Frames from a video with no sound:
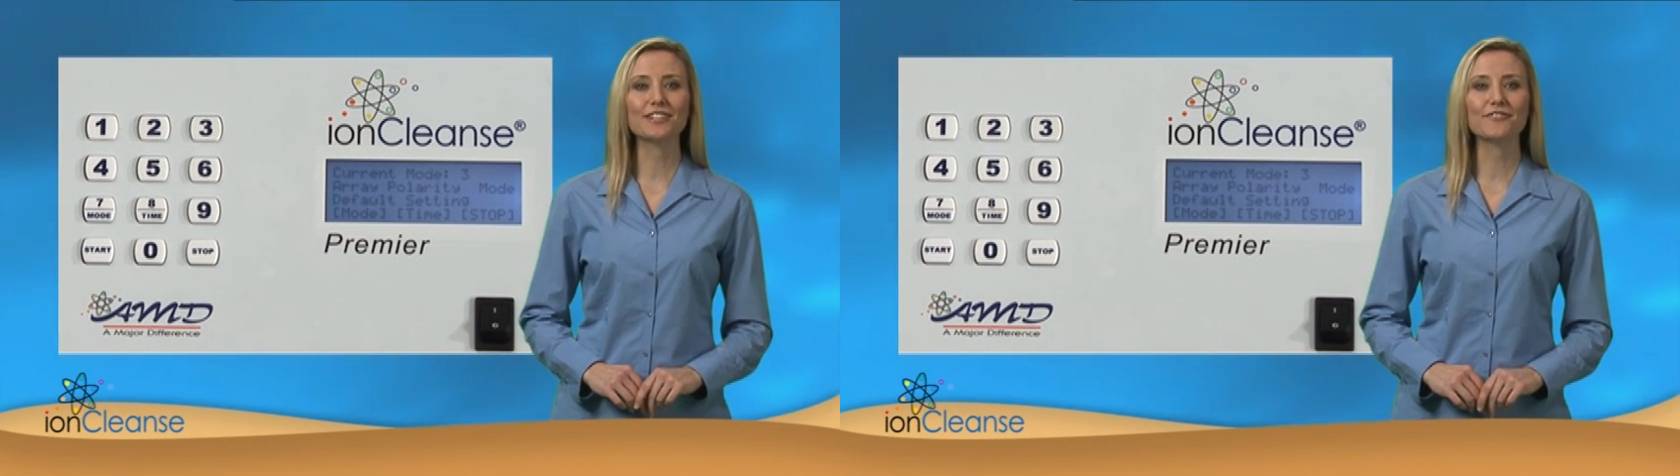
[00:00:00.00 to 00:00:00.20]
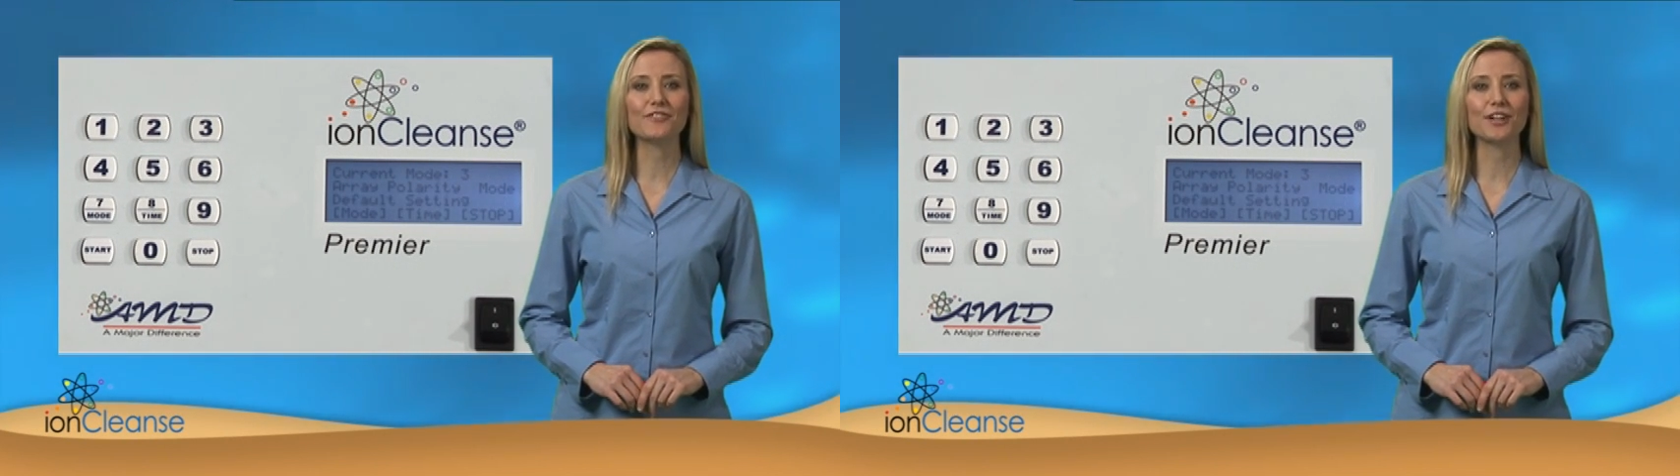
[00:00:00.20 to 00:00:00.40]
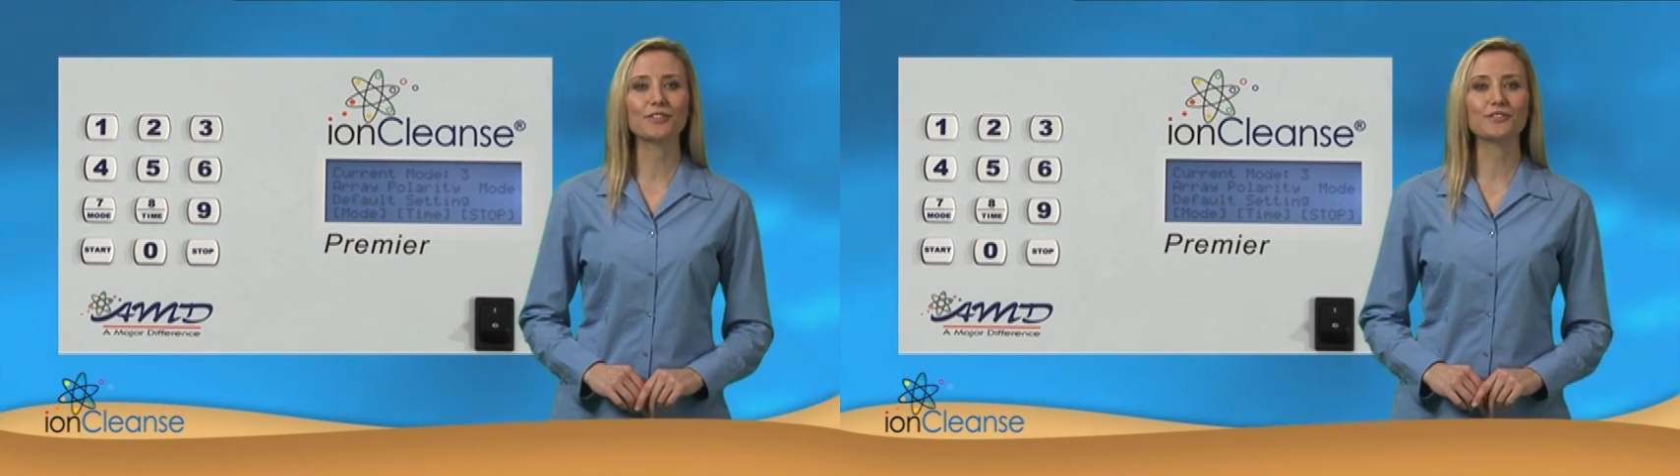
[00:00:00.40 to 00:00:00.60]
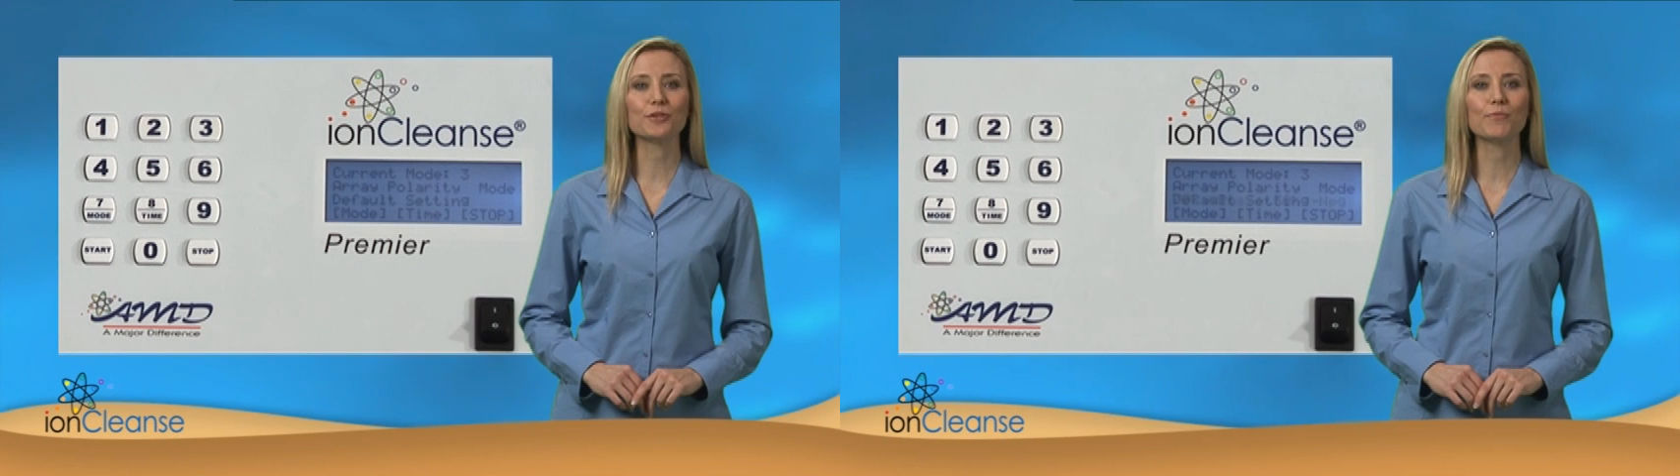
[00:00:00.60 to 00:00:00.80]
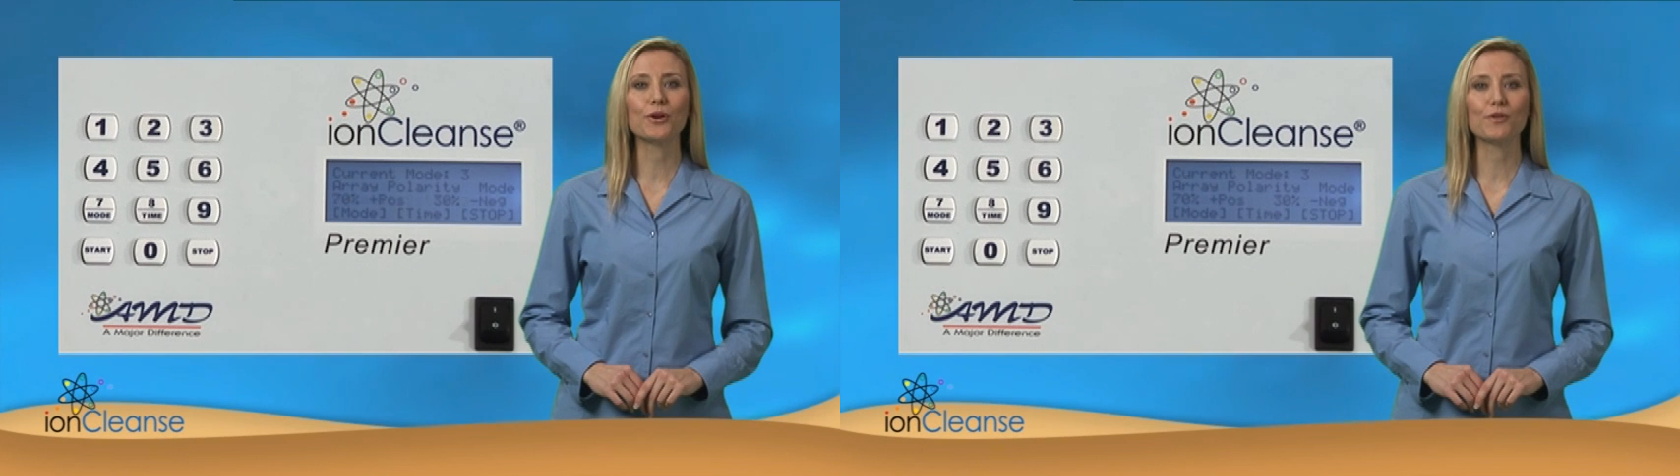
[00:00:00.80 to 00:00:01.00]
defaults
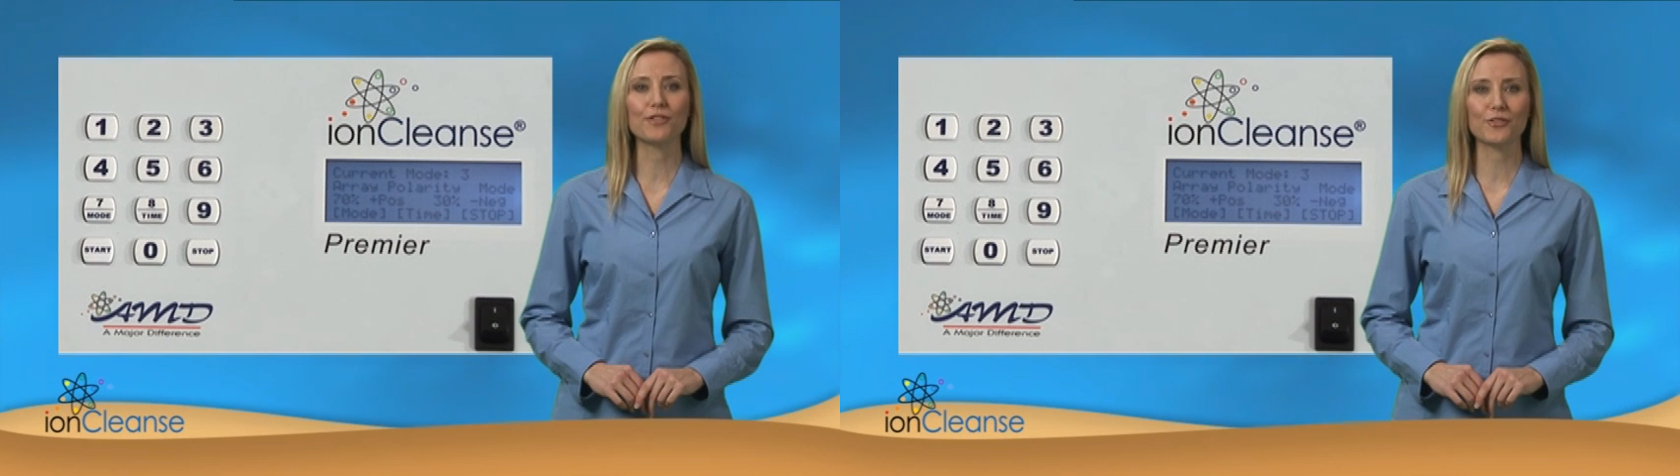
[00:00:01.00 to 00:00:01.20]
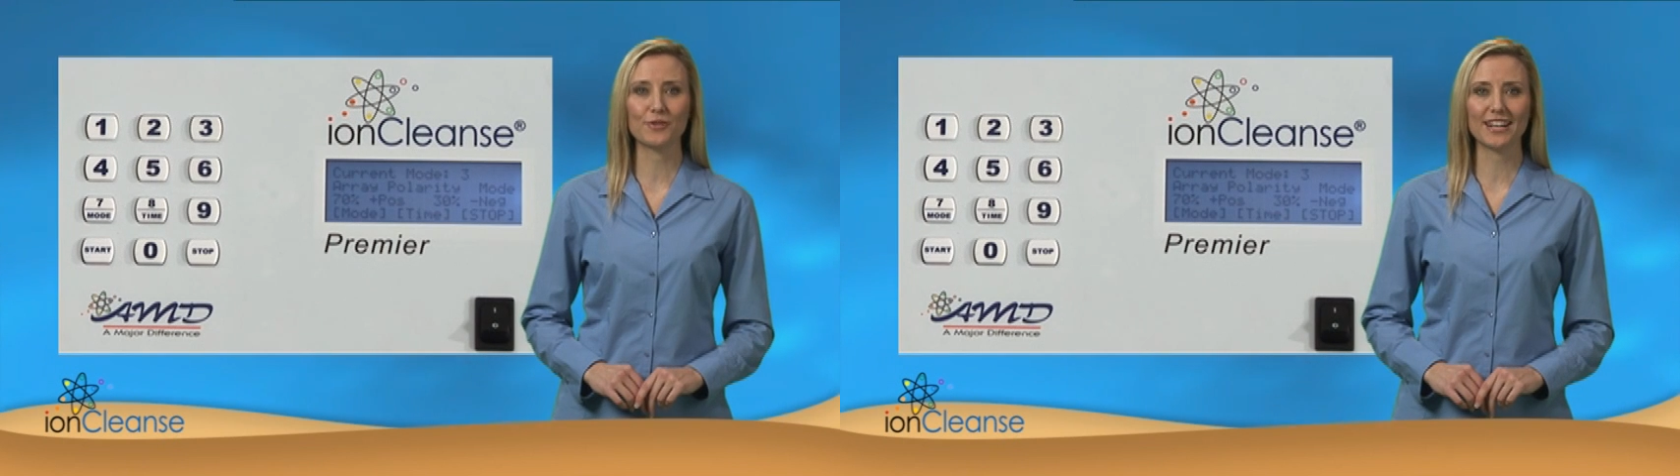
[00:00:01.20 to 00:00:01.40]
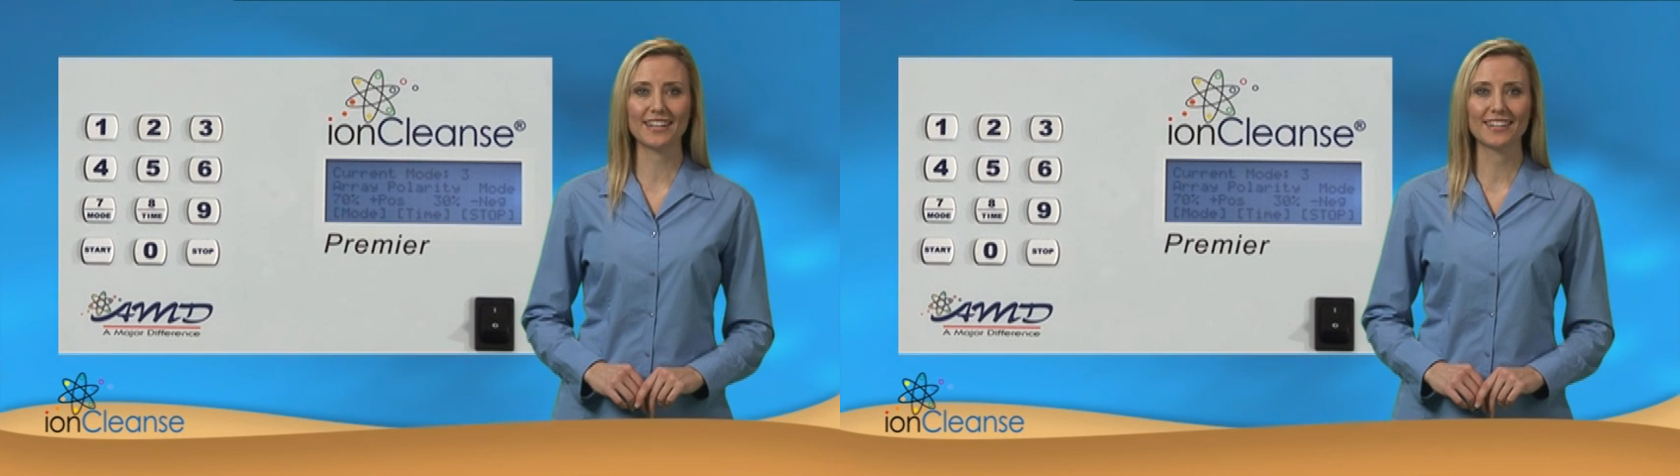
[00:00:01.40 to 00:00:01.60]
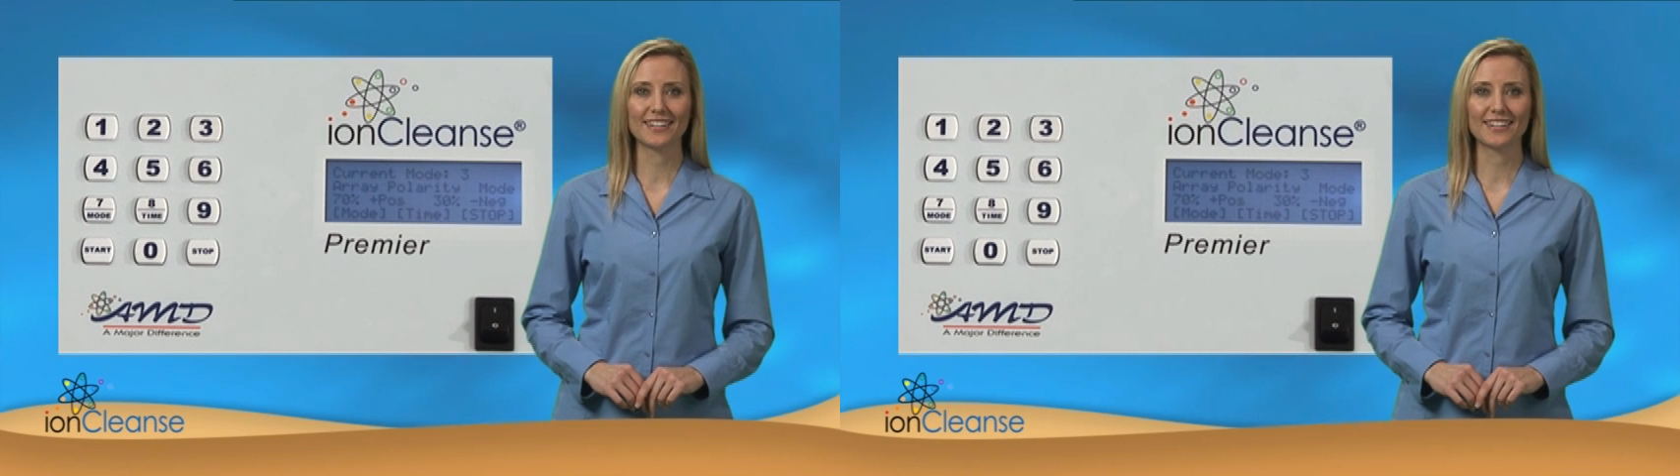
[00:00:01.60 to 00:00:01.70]
to mode 3.